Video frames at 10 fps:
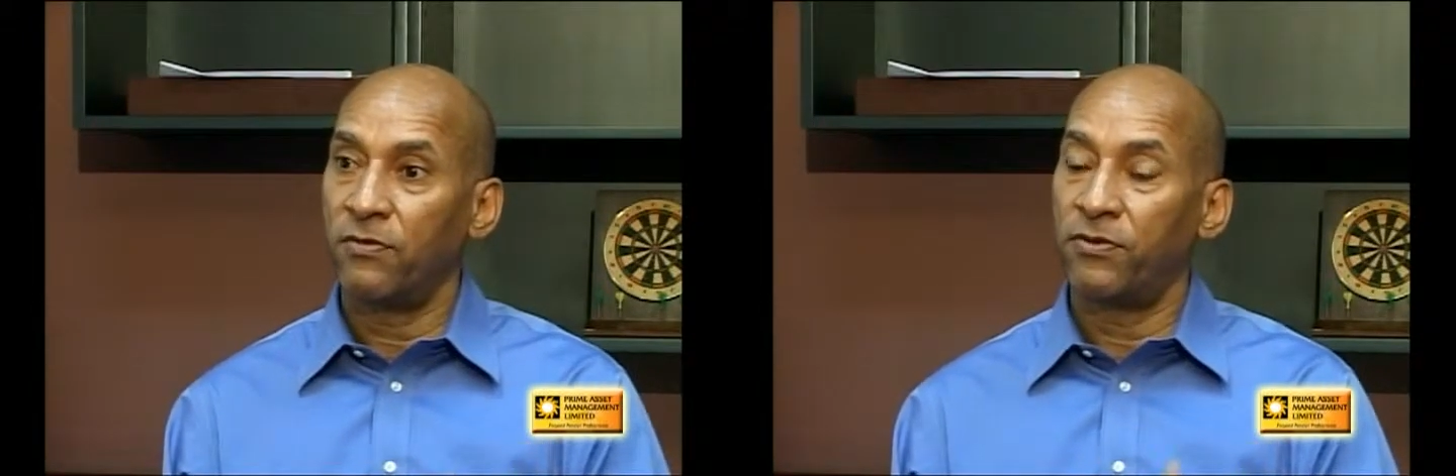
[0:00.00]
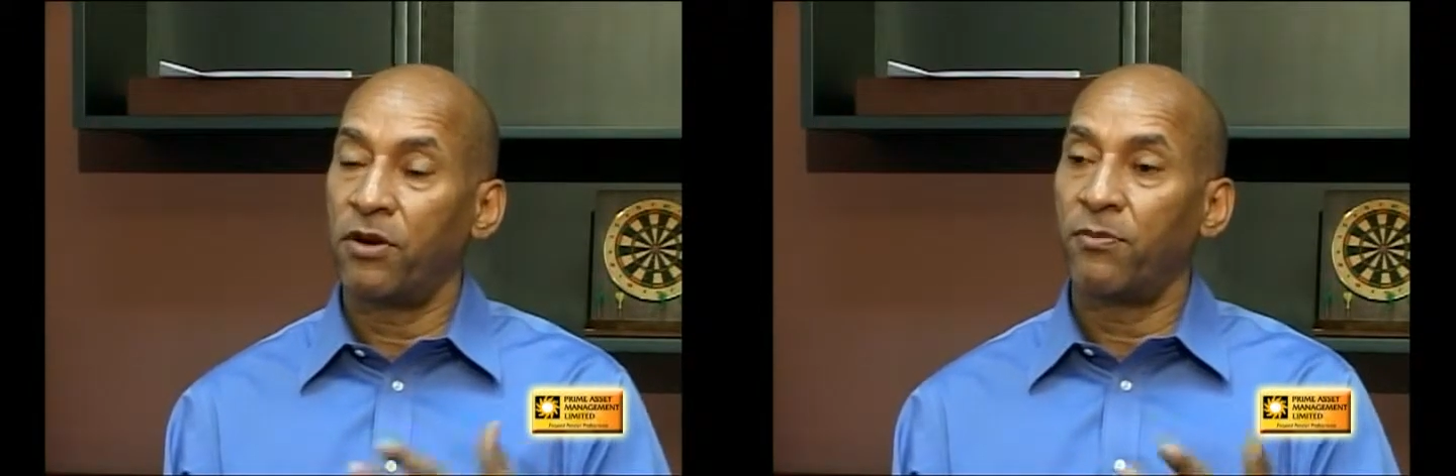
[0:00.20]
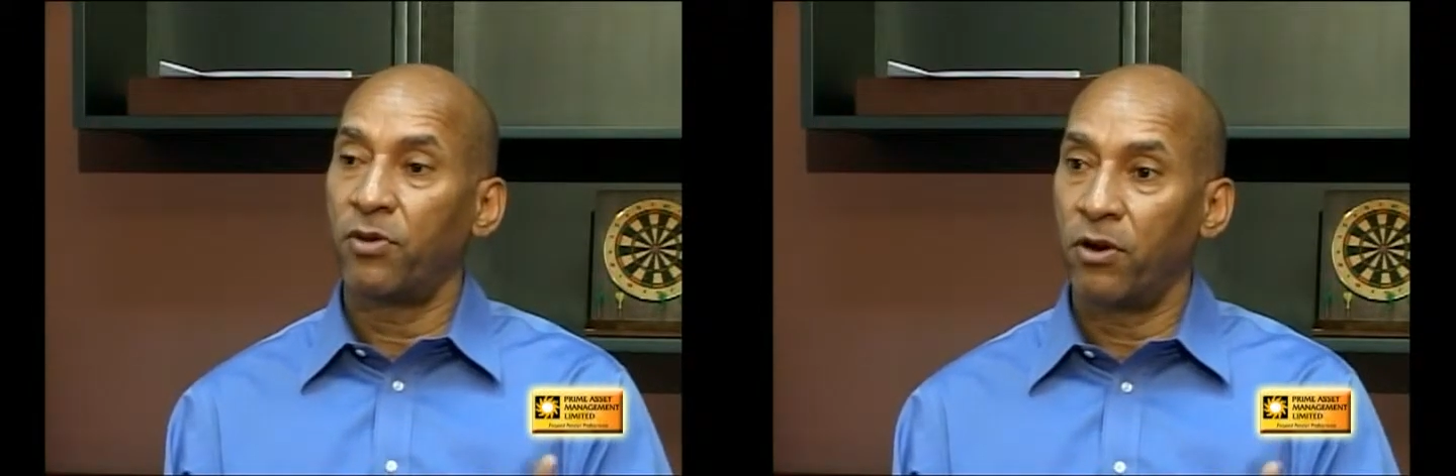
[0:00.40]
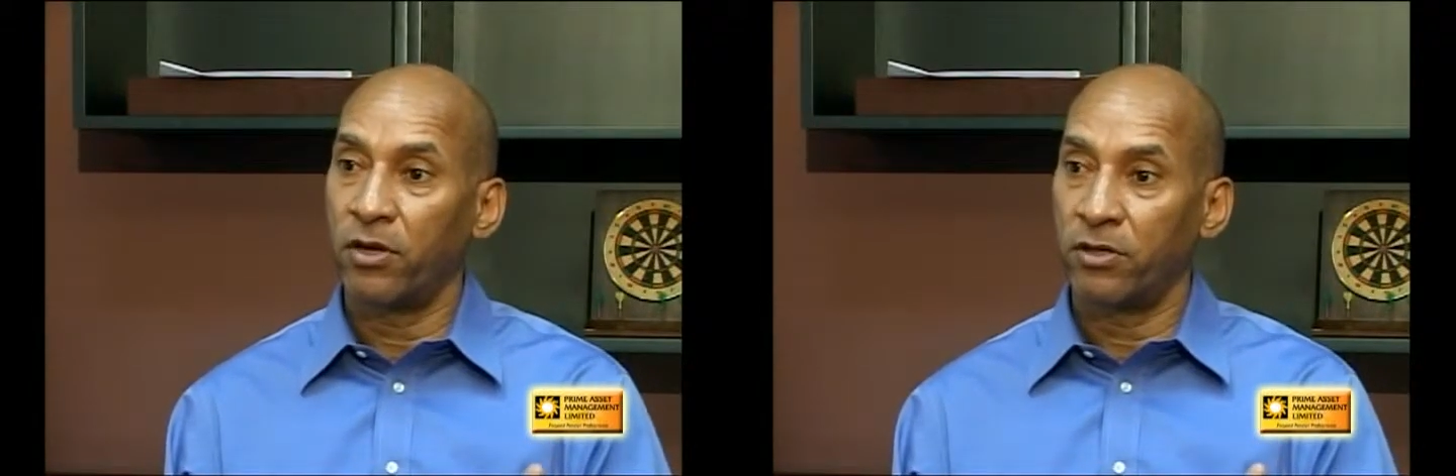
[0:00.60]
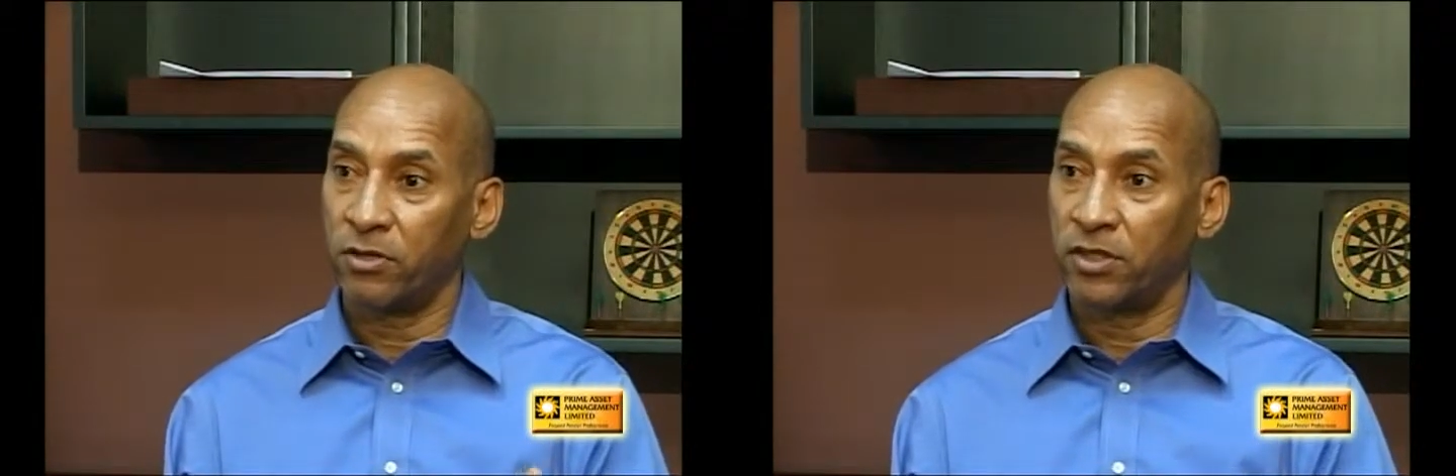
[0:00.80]
if your
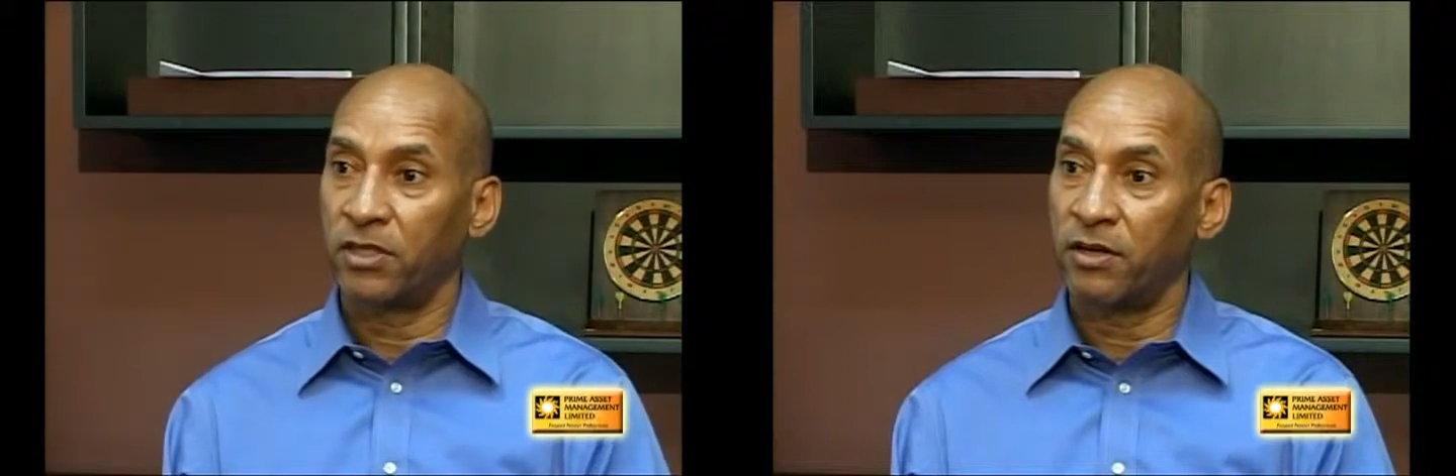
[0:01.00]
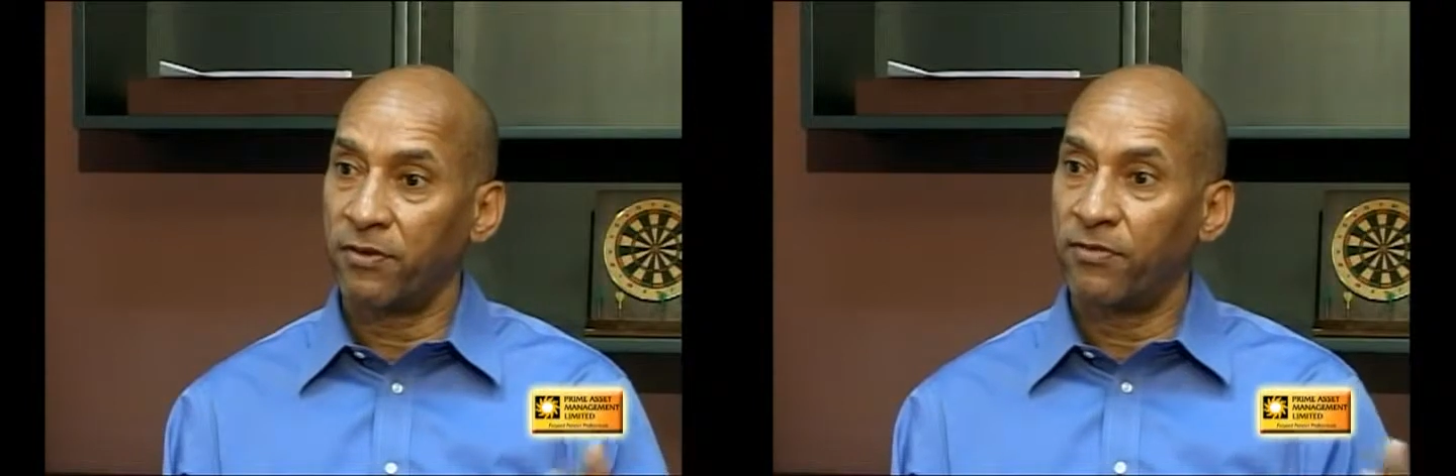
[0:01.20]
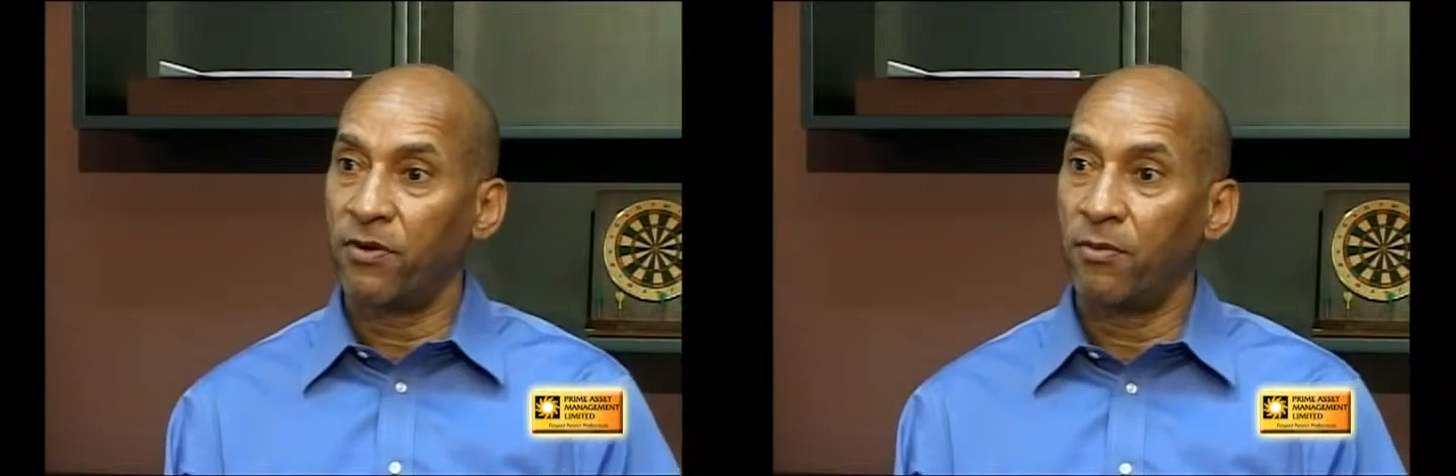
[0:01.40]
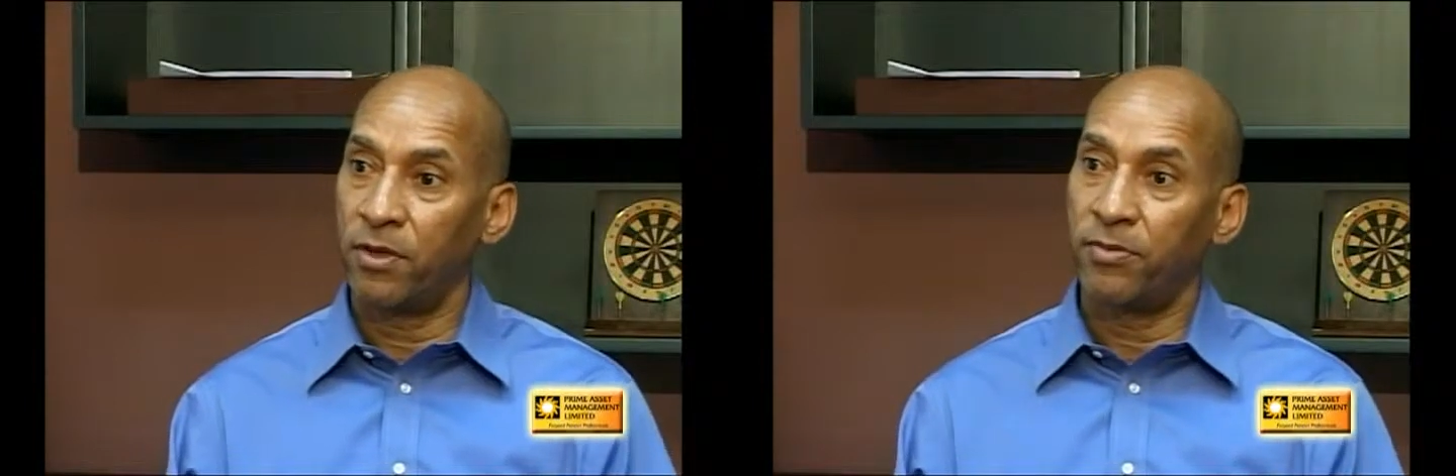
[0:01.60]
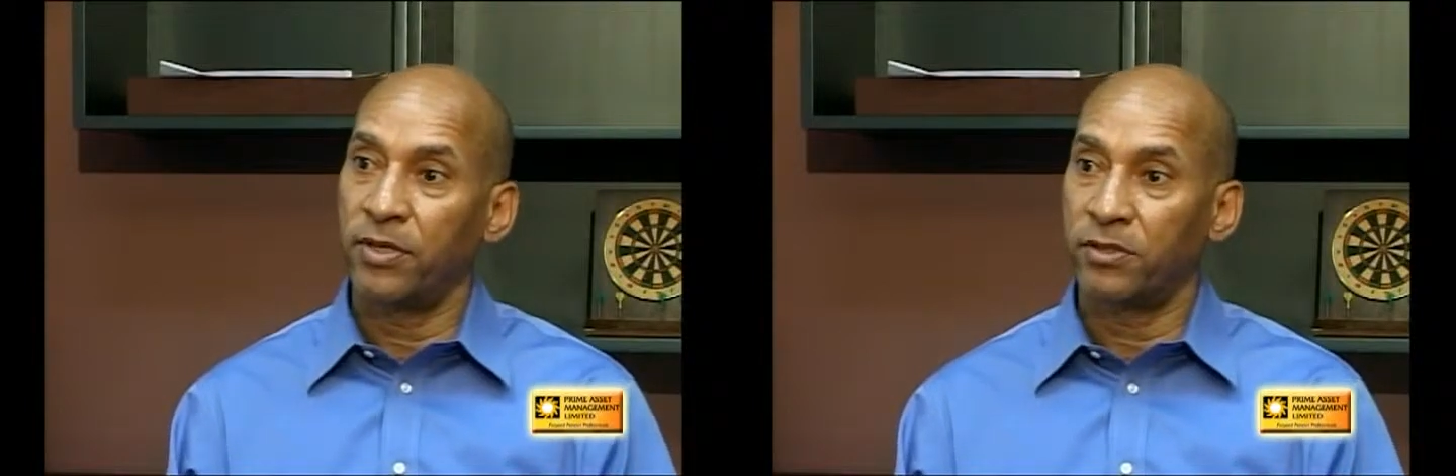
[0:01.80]
employer does not have a
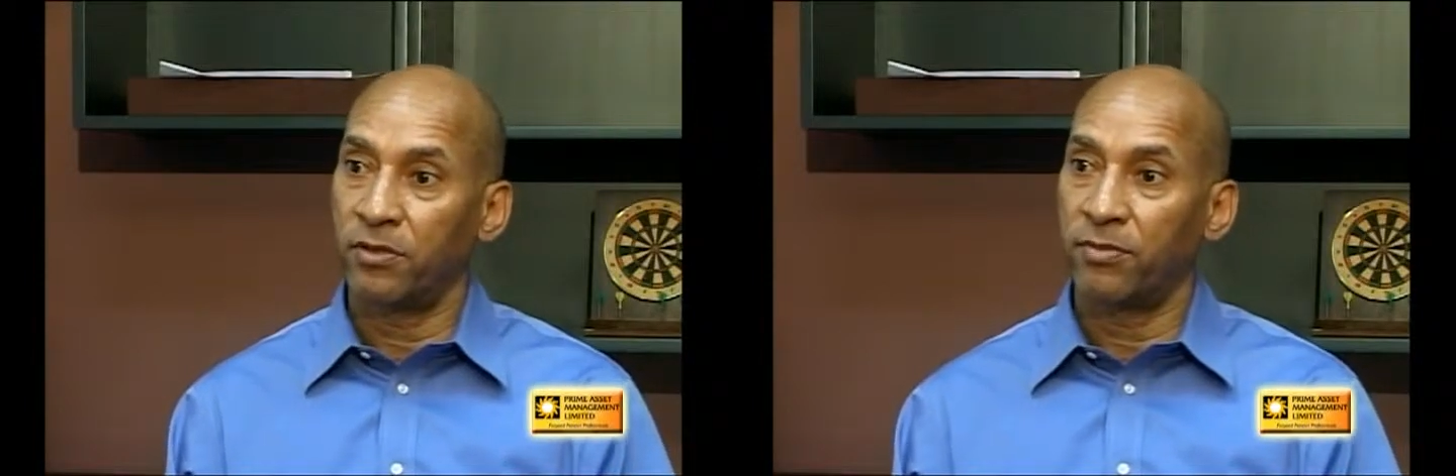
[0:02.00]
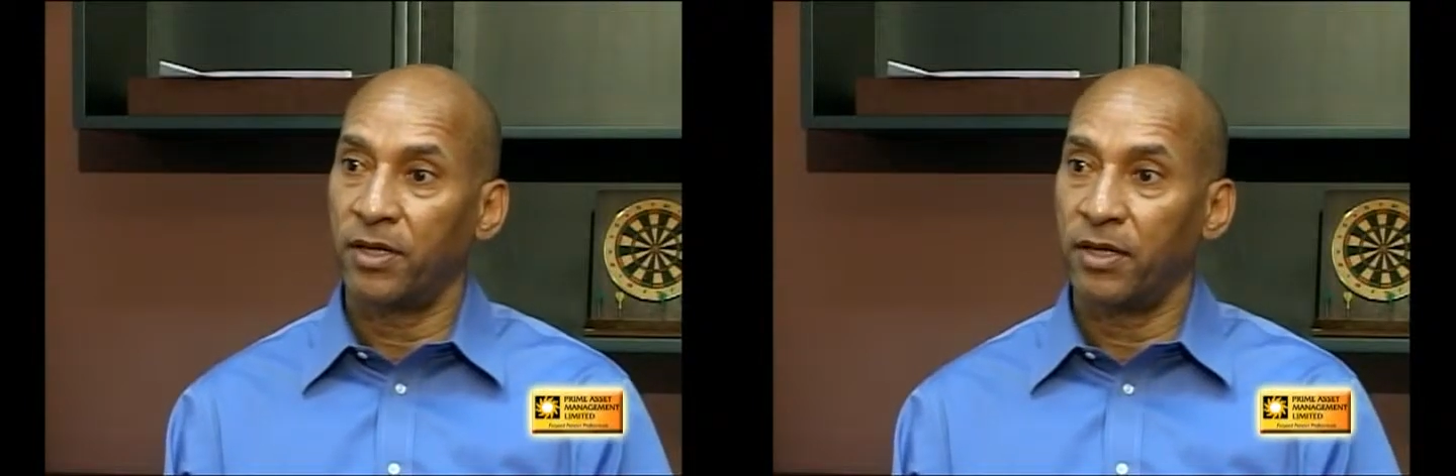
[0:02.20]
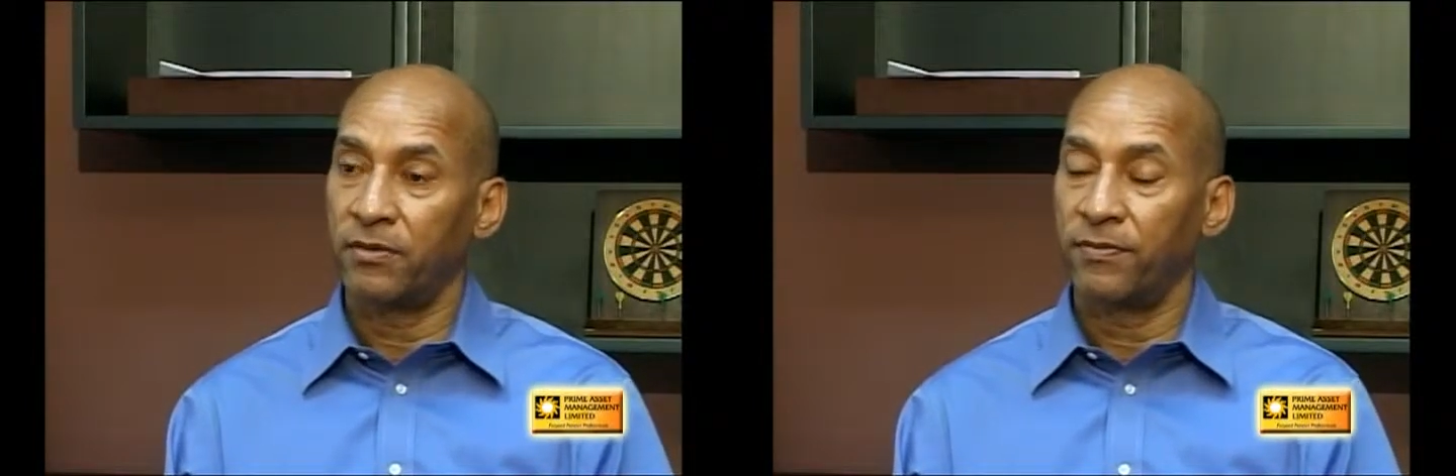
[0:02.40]
formal pension plan.